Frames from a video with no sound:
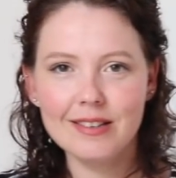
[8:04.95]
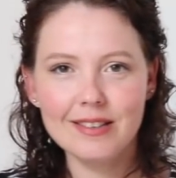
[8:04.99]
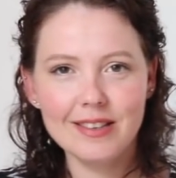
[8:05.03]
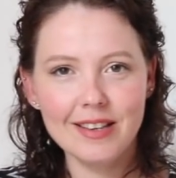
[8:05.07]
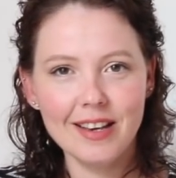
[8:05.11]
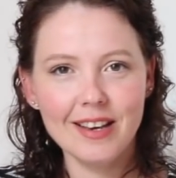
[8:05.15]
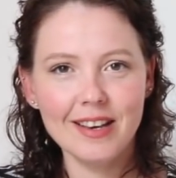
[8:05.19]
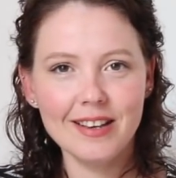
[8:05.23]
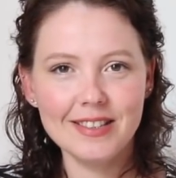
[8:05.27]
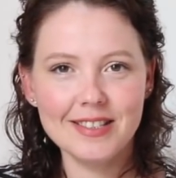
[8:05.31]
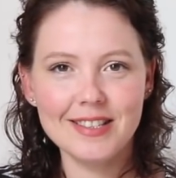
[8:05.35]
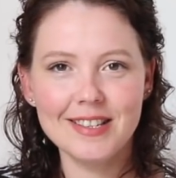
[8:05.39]

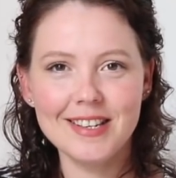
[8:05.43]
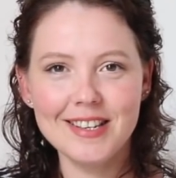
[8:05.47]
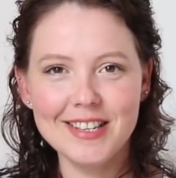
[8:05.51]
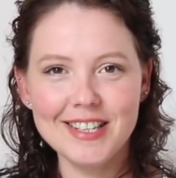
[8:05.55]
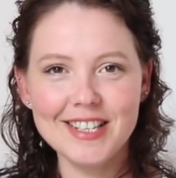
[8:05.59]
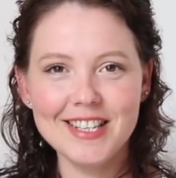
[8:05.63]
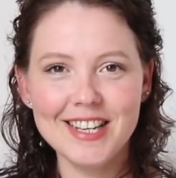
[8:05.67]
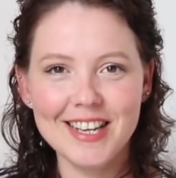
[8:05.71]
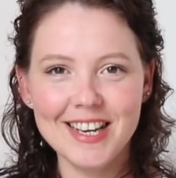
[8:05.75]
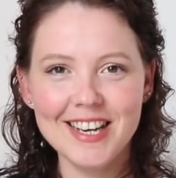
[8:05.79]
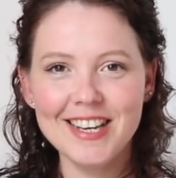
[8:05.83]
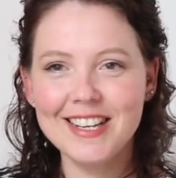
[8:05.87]
Yes, I
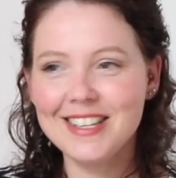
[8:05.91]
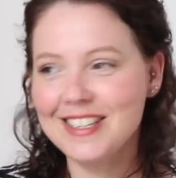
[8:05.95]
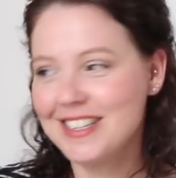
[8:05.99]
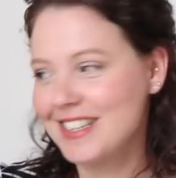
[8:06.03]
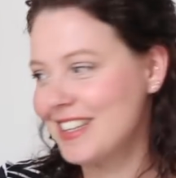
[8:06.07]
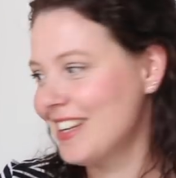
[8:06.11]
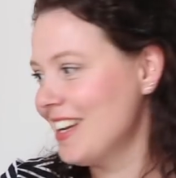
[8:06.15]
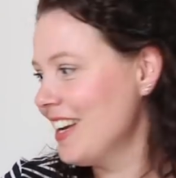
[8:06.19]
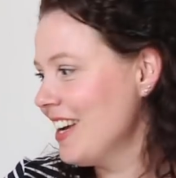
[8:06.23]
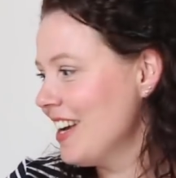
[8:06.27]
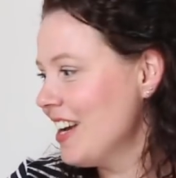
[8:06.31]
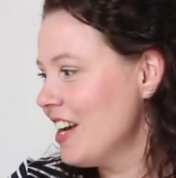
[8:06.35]
did.
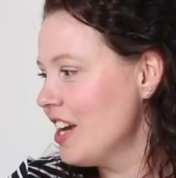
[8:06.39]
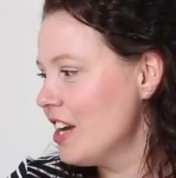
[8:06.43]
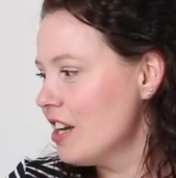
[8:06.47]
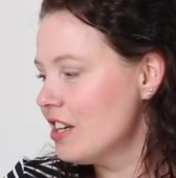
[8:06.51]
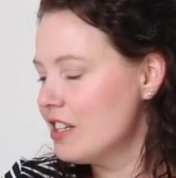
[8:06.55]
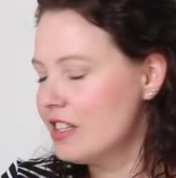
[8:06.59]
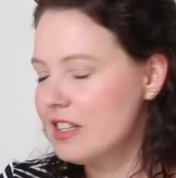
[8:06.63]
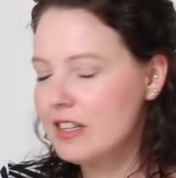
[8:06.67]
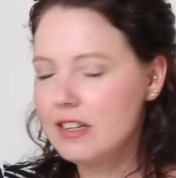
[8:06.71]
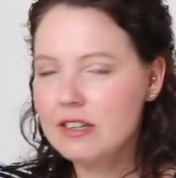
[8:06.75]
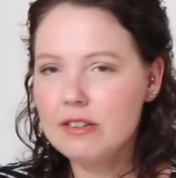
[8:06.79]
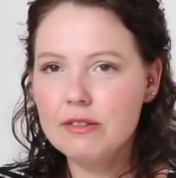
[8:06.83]

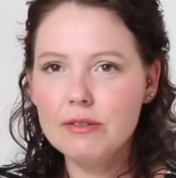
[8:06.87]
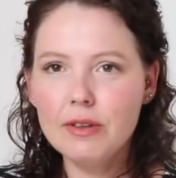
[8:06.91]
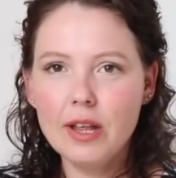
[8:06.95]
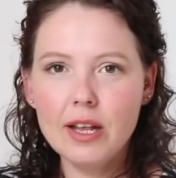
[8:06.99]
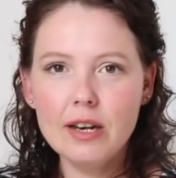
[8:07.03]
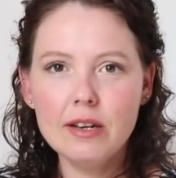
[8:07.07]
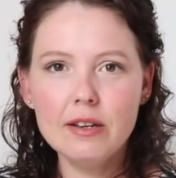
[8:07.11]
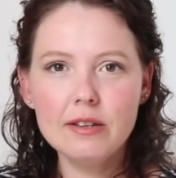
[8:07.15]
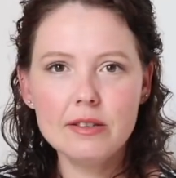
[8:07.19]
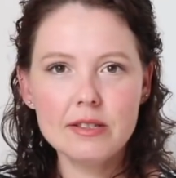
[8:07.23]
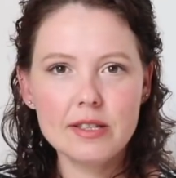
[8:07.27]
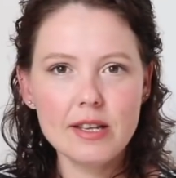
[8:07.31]
She said, "Oh,
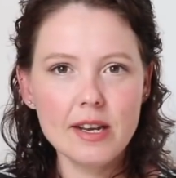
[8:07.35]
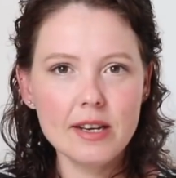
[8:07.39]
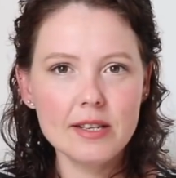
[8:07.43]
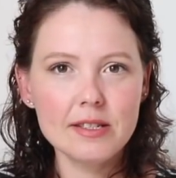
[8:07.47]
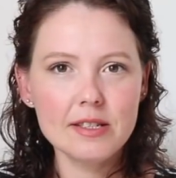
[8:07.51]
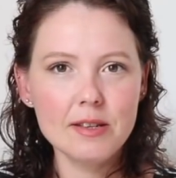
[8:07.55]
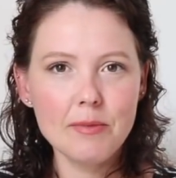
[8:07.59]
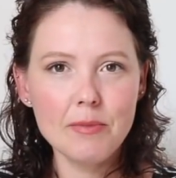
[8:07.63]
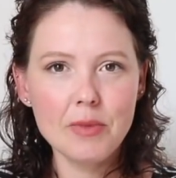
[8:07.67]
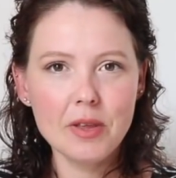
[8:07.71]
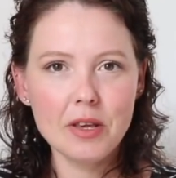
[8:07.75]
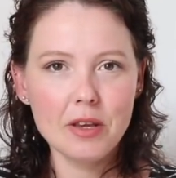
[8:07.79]
that looks like
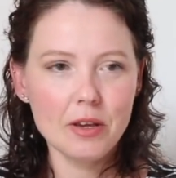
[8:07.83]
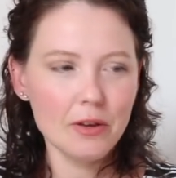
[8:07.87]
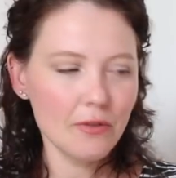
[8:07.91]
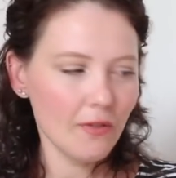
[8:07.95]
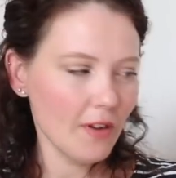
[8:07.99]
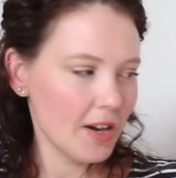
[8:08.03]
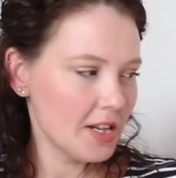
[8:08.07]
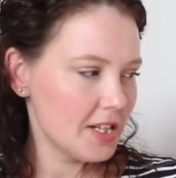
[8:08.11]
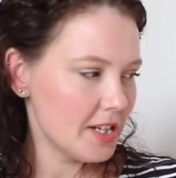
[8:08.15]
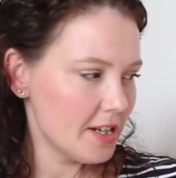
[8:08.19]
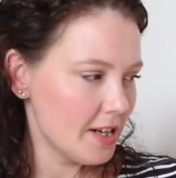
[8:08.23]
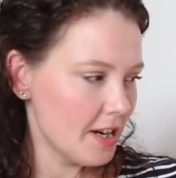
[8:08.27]
something you'd
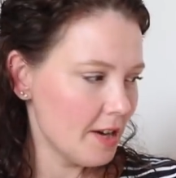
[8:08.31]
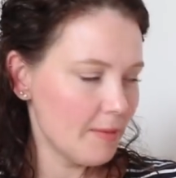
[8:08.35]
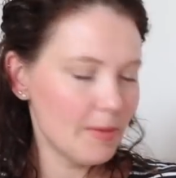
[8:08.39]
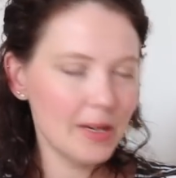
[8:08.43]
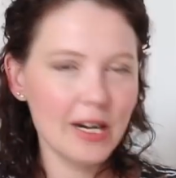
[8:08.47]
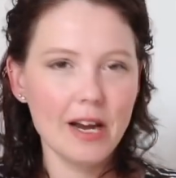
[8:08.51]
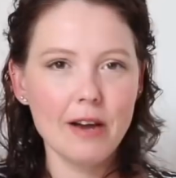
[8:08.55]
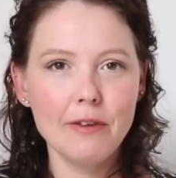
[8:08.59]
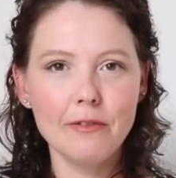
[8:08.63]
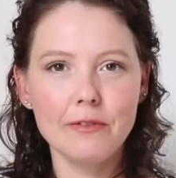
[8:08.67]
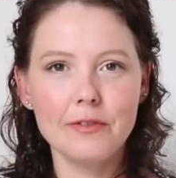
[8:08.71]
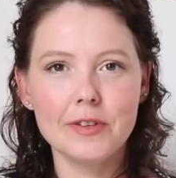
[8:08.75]
find in
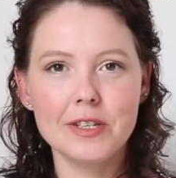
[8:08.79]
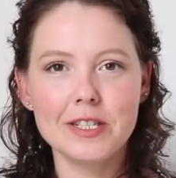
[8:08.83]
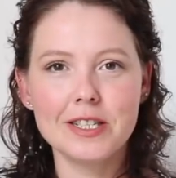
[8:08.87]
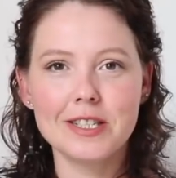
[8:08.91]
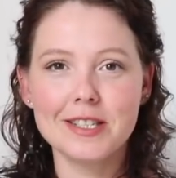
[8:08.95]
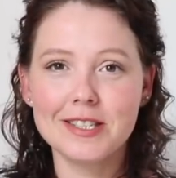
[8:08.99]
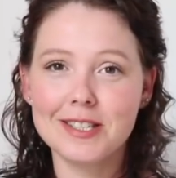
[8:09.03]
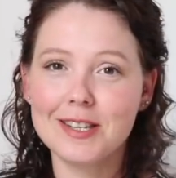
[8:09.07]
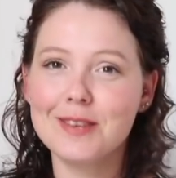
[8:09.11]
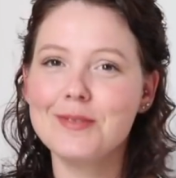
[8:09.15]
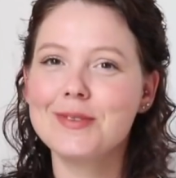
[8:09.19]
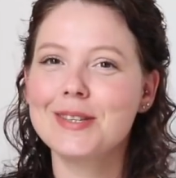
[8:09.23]
Urban
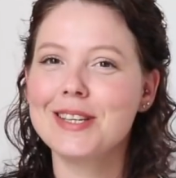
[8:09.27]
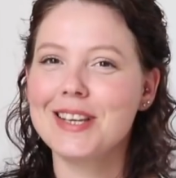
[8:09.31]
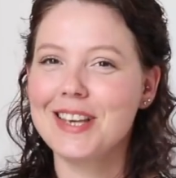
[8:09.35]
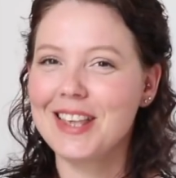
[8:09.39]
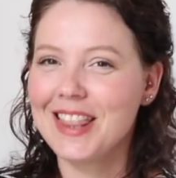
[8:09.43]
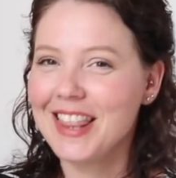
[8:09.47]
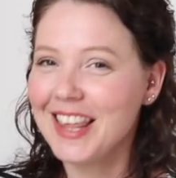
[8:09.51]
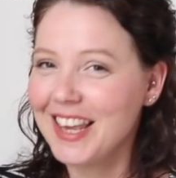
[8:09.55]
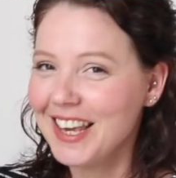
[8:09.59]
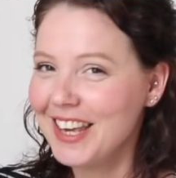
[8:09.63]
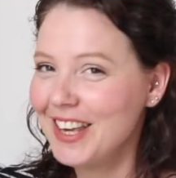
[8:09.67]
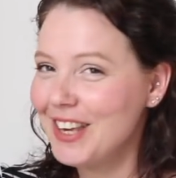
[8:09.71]
Outfitters." I was
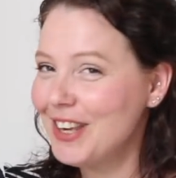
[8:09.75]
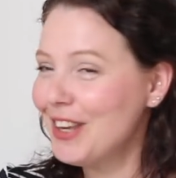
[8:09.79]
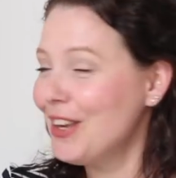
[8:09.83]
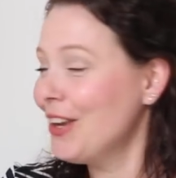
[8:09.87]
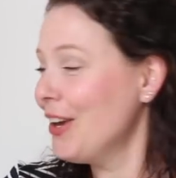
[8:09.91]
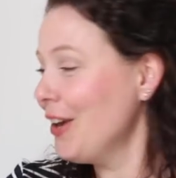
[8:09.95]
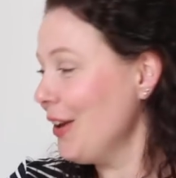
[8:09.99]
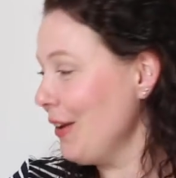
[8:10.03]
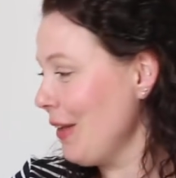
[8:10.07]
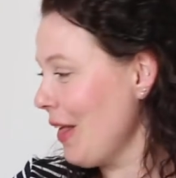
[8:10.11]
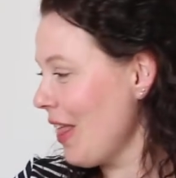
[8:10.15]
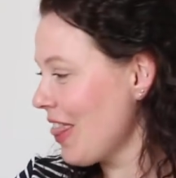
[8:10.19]
like,
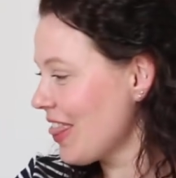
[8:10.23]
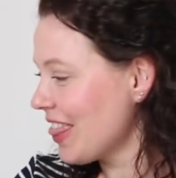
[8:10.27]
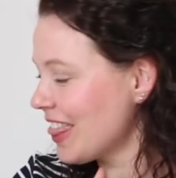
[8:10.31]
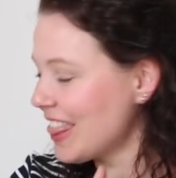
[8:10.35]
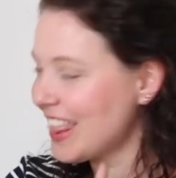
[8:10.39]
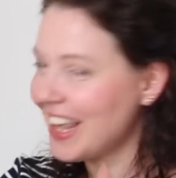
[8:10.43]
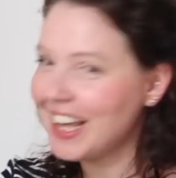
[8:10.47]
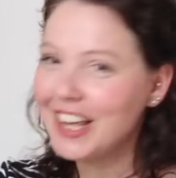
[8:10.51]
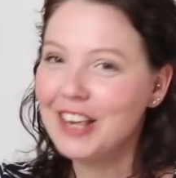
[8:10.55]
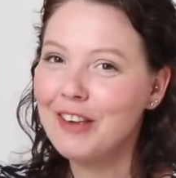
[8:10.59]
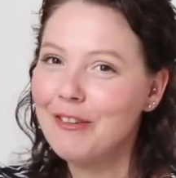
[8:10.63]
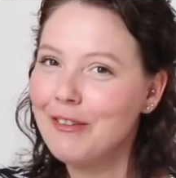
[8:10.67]

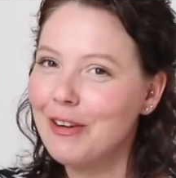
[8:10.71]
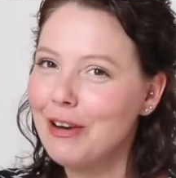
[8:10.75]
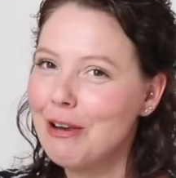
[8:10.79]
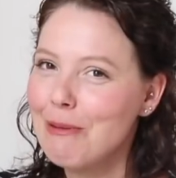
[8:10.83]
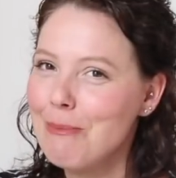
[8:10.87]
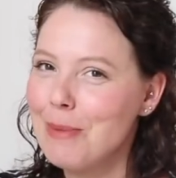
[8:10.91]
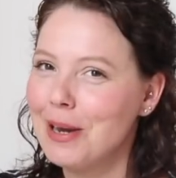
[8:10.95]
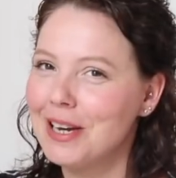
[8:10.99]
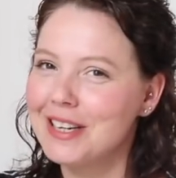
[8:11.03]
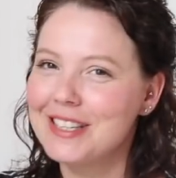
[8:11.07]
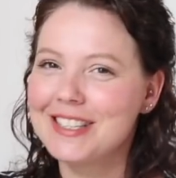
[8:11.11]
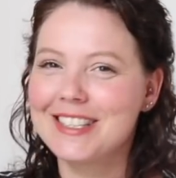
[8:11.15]
thank you
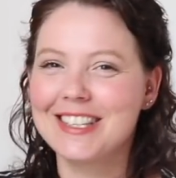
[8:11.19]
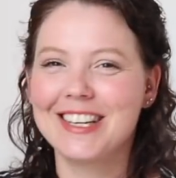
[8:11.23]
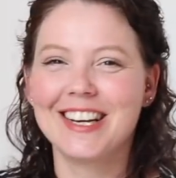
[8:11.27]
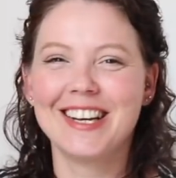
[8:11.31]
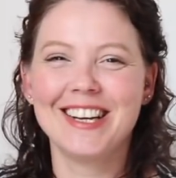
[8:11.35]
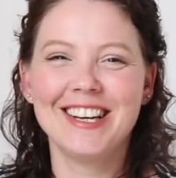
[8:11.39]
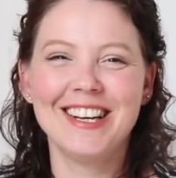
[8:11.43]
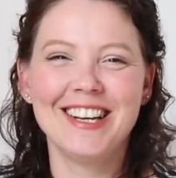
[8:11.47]
very much.